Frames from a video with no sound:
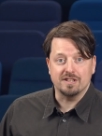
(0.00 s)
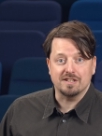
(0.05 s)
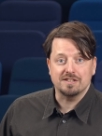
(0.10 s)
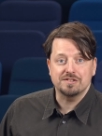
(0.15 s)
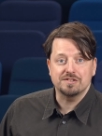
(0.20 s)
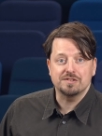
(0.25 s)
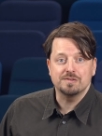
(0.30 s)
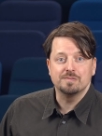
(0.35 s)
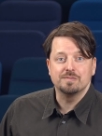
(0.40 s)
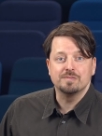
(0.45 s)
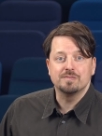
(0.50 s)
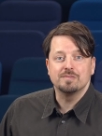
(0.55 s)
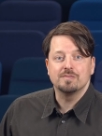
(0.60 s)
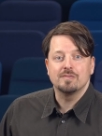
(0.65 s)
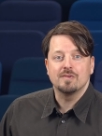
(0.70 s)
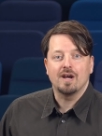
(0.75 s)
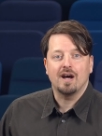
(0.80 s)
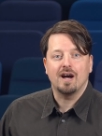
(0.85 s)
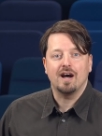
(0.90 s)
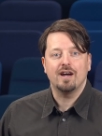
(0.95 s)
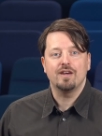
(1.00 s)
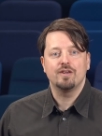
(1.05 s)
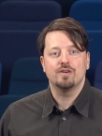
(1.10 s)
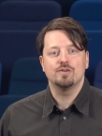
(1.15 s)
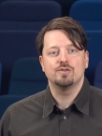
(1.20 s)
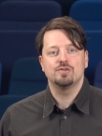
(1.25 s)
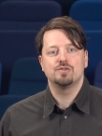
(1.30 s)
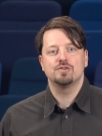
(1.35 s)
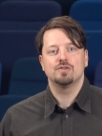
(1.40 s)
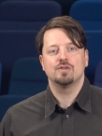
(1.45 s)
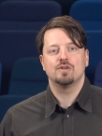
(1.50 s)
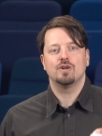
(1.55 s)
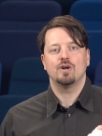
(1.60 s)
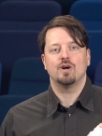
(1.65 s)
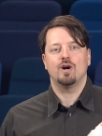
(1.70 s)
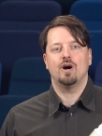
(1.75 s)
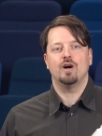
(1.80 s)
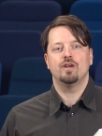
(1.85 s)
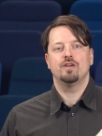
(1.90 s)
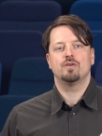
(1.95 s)
this, I use
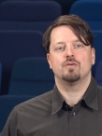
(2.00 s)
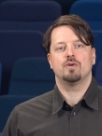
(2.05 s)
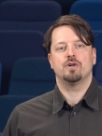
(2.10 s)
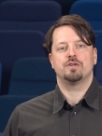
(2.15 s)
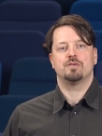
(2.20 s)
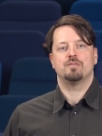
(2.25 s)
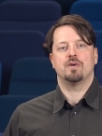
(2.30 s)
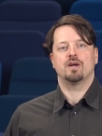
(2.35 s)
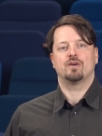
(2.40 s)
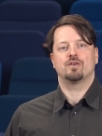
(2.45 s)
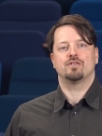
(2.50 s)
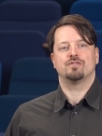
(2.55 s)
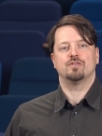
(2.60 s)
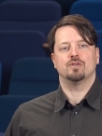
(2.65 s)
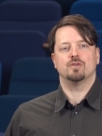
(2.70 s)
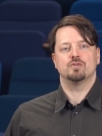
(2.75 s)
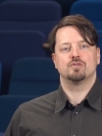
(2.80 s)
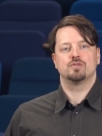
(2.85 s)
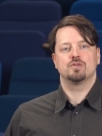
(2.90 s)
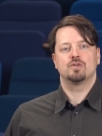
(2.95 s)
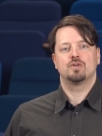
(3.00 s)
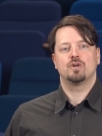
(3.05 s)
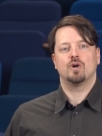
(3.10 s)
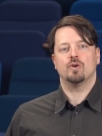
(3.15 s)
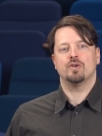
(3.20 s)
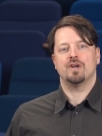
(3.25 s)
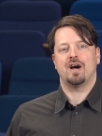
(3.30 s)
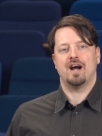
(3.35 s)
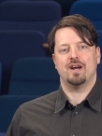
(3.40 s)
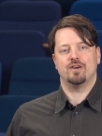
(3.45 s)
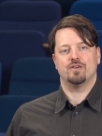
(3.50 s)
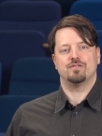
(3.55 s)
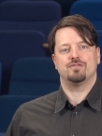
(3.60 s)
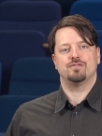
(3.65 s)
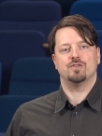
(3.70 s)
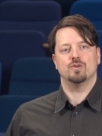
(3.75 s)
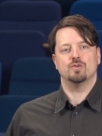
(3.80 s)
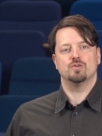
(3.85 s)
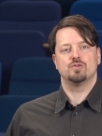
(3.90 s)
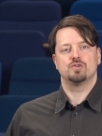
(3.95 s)
underwater microphones called
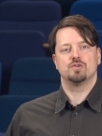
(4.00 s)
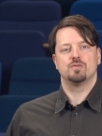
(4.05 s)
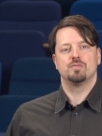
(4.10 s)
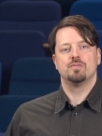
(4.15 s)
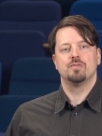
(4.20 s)
hydrophones.